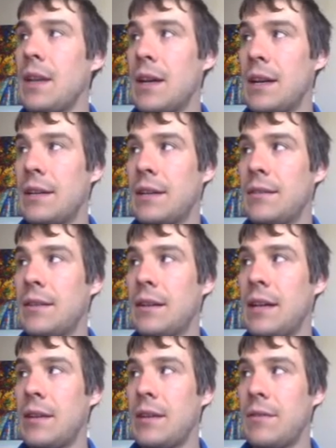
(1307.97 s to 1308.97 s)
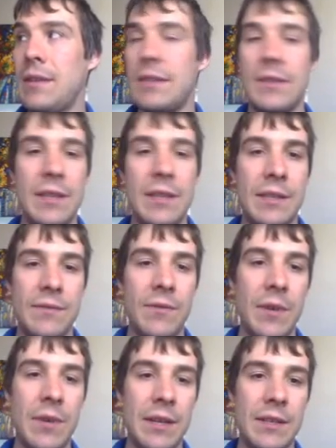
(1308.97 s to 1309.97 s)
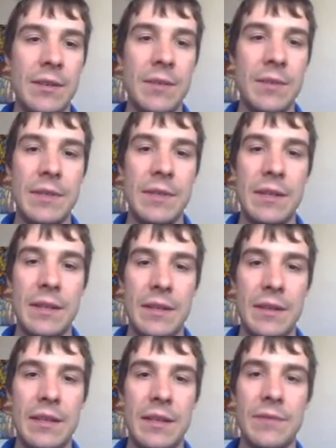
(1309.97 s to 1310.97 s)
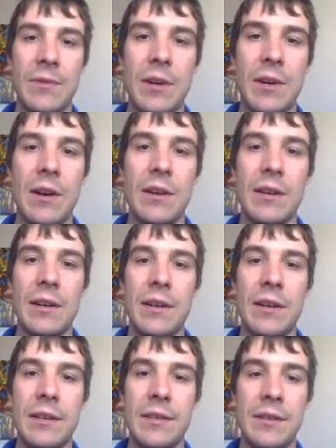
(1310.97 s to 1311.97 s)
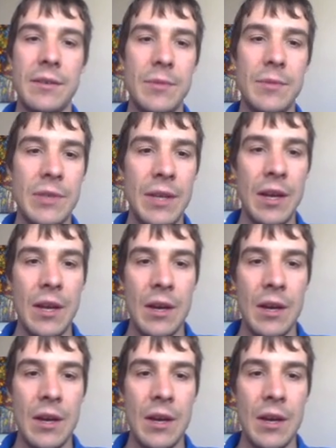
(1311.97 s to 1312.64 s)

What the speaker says: Out of these 4 isotopes, these 4 odd isotopes,